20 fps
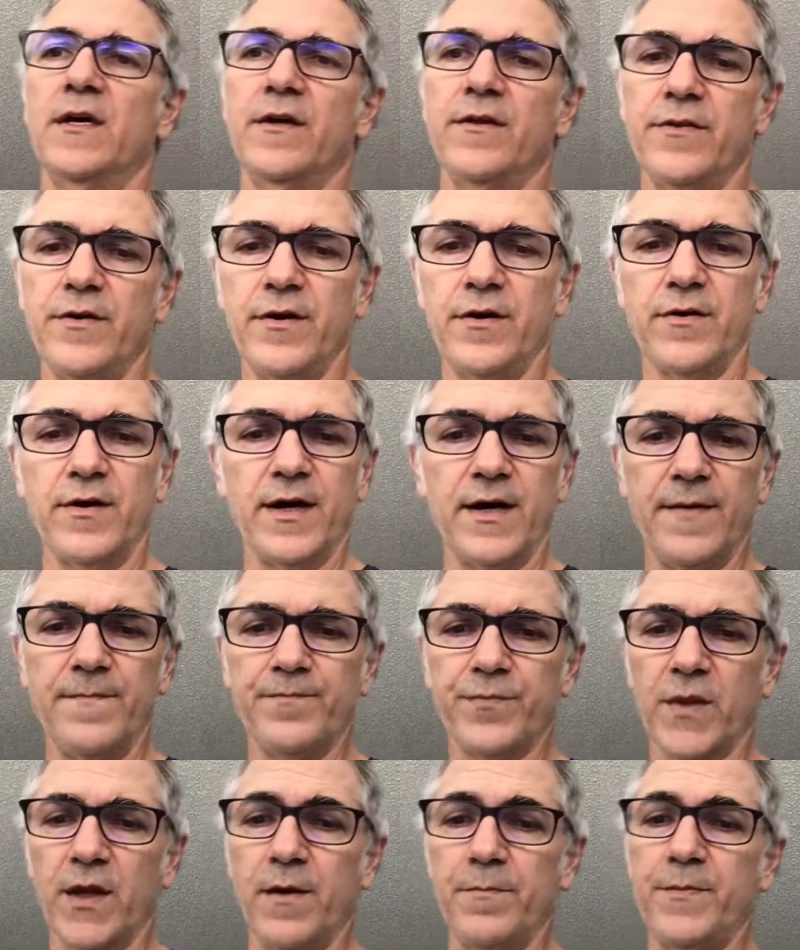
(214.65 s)
their
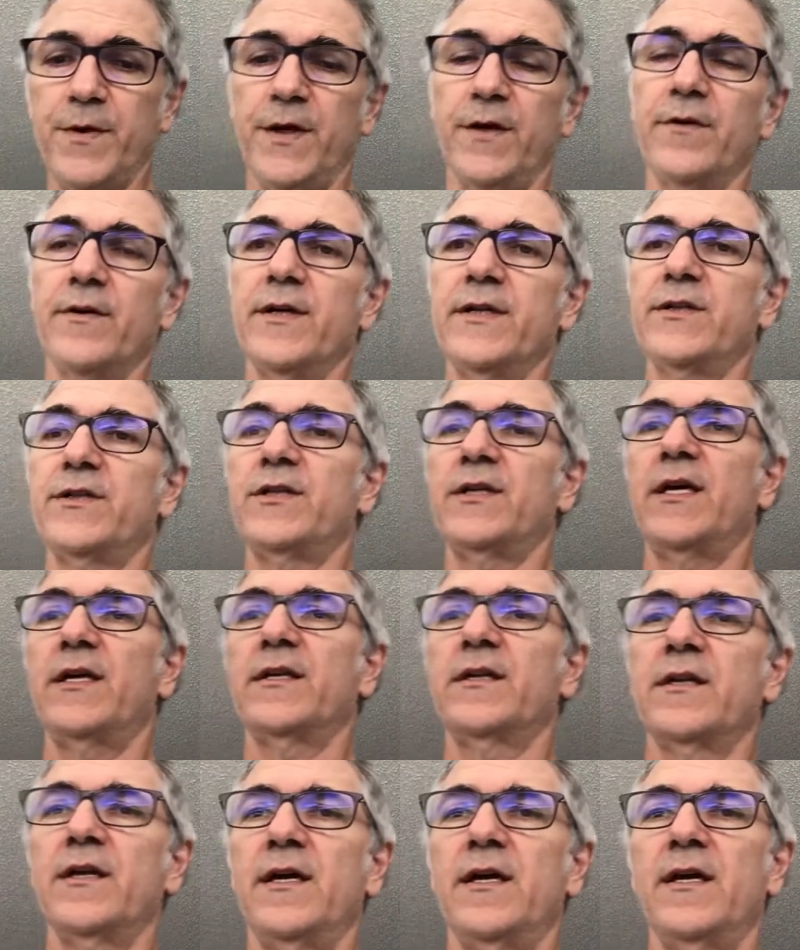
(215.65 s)
um, appearance
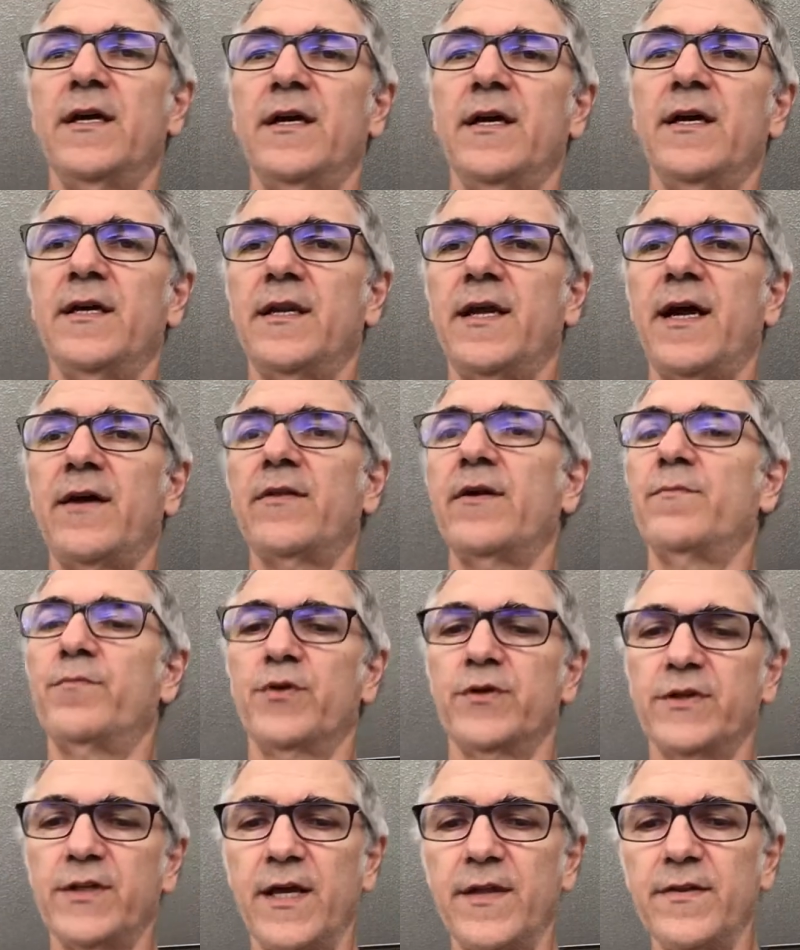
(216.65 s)
and, and how they
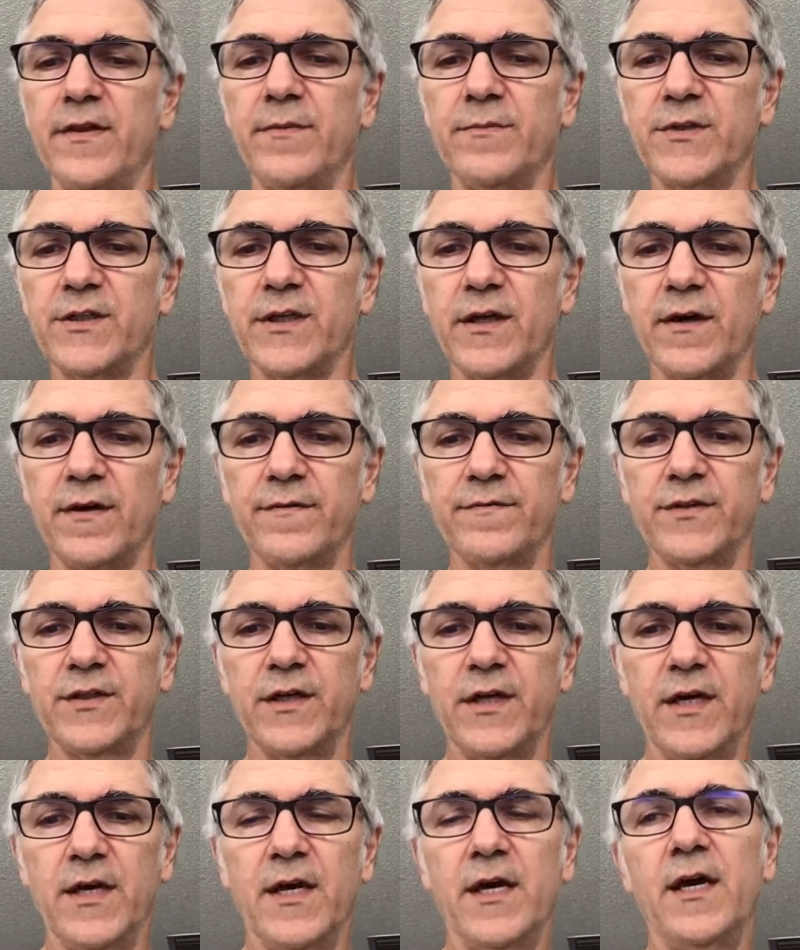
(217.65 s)
present themselves
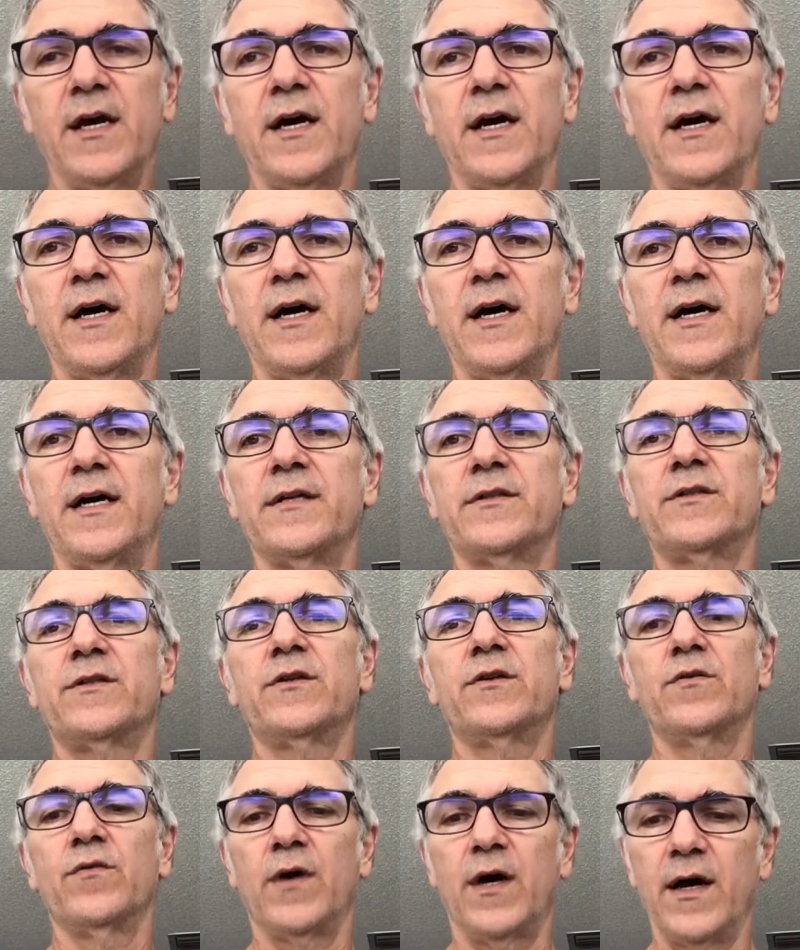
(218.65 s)
uh,
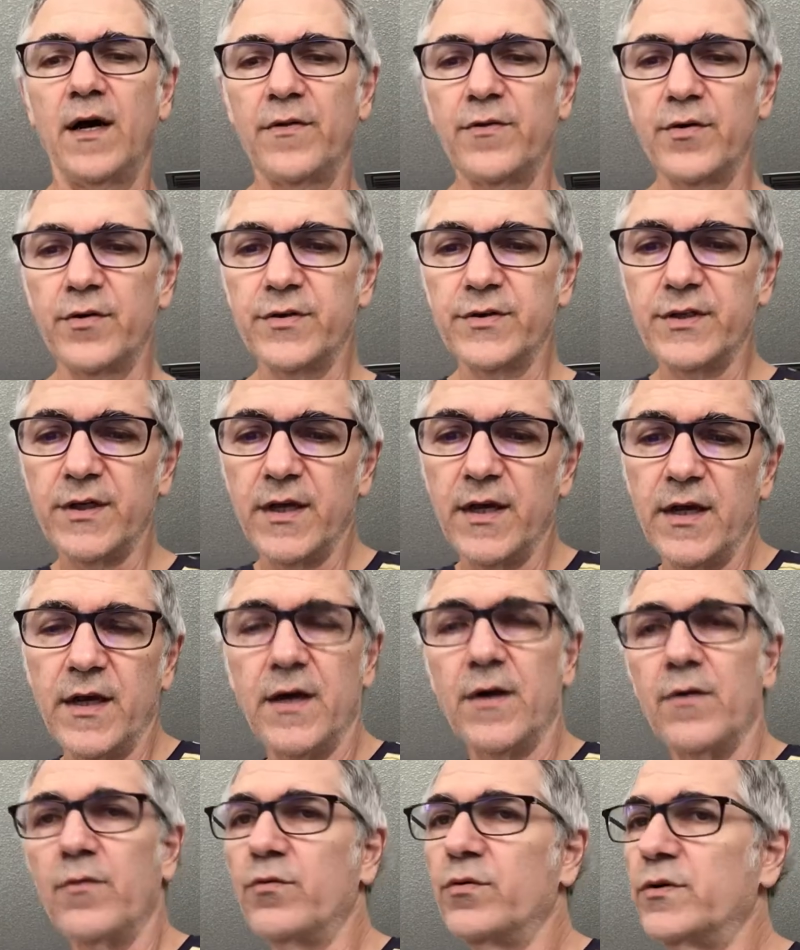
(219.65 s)
to others.
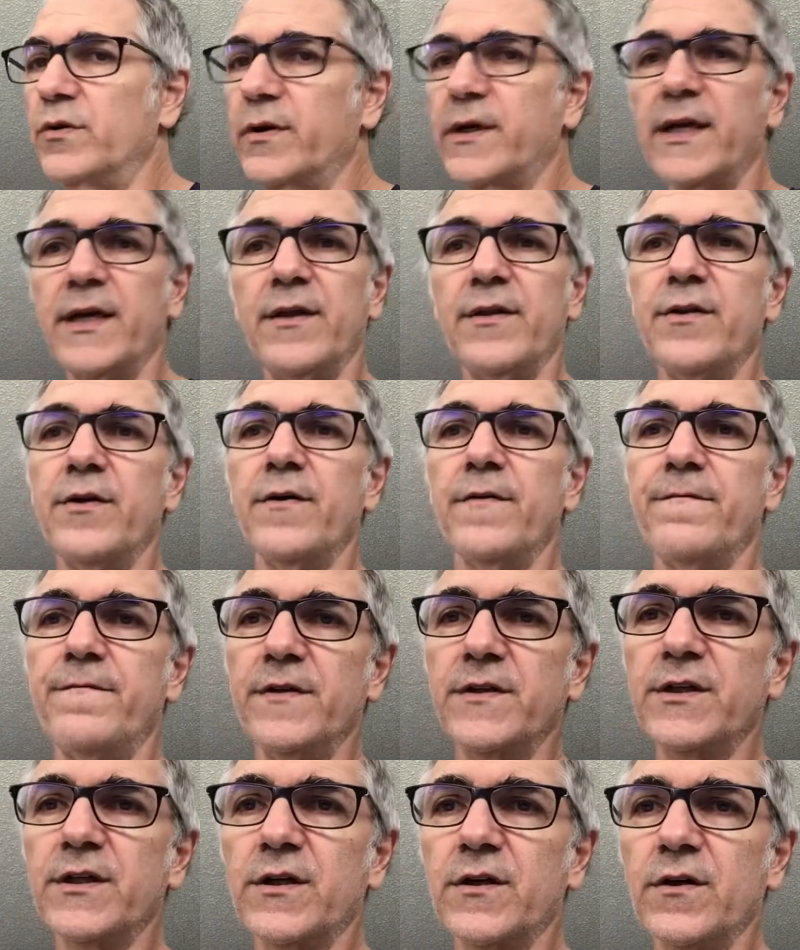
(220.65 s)
We'll look at their
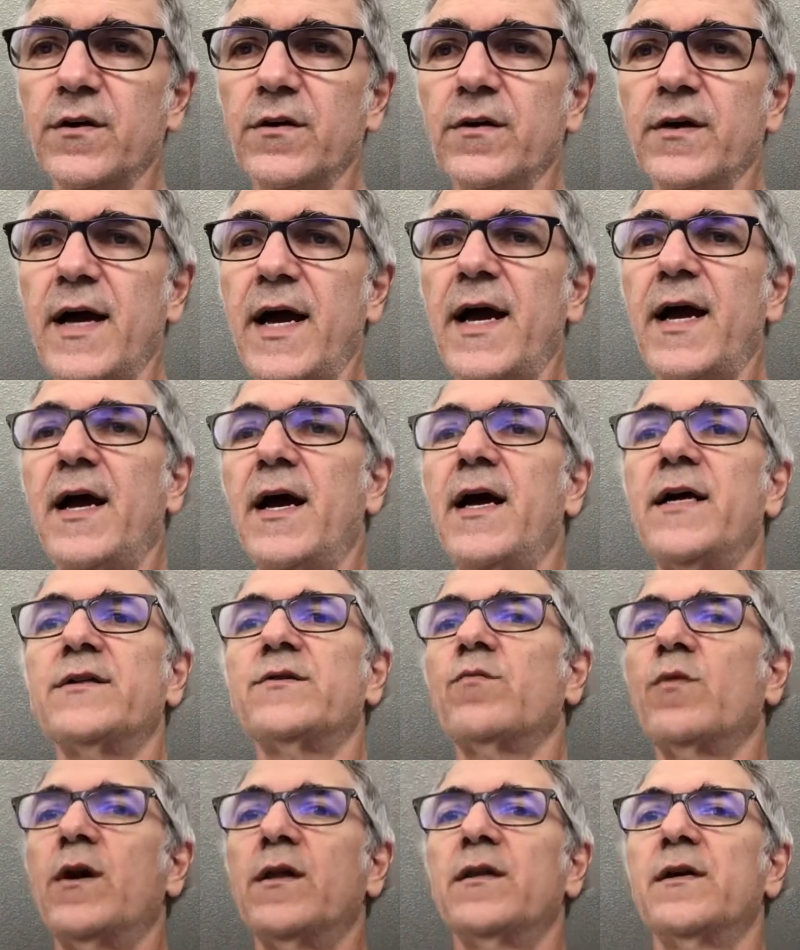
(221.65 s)
physical as
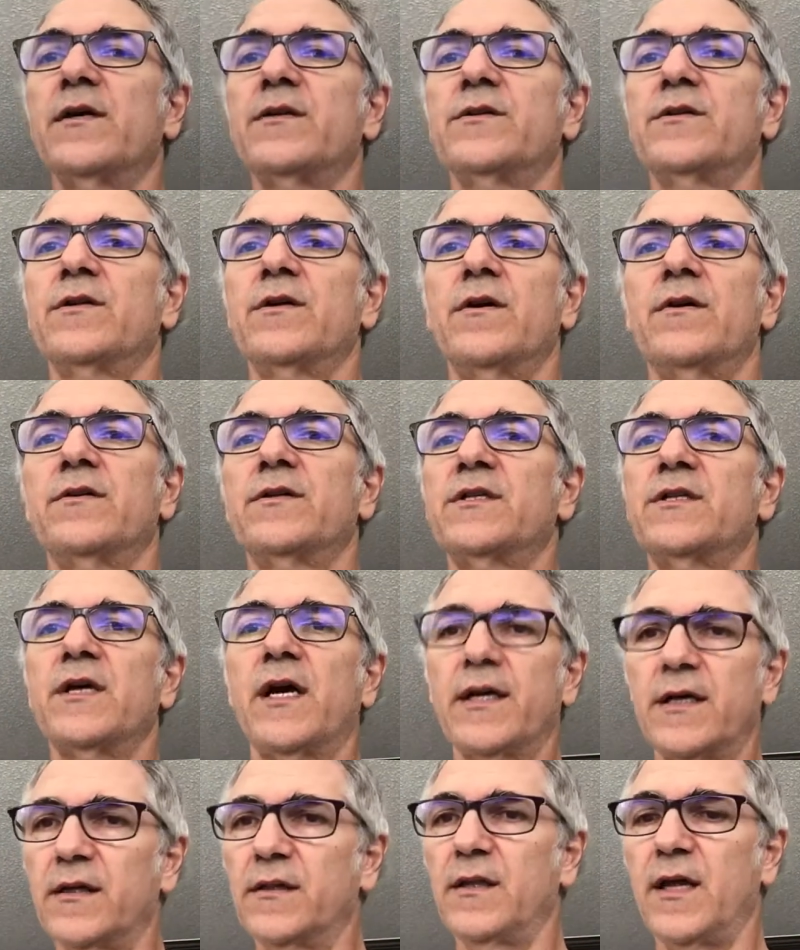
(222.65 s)
well as their
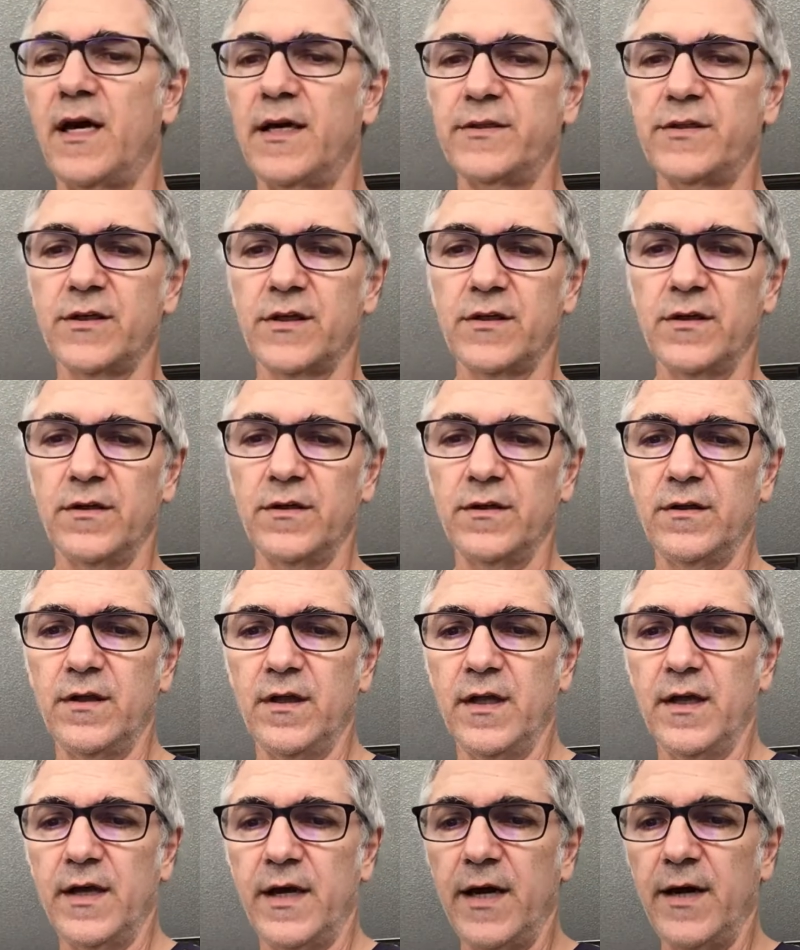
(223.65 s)
psychological
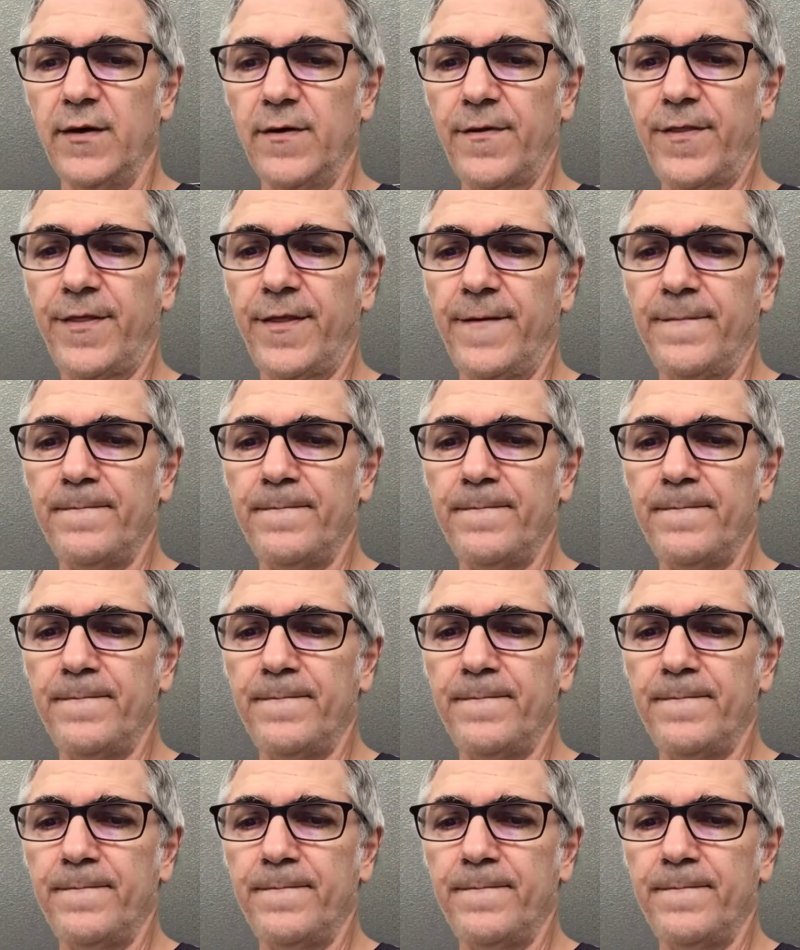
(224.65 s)
health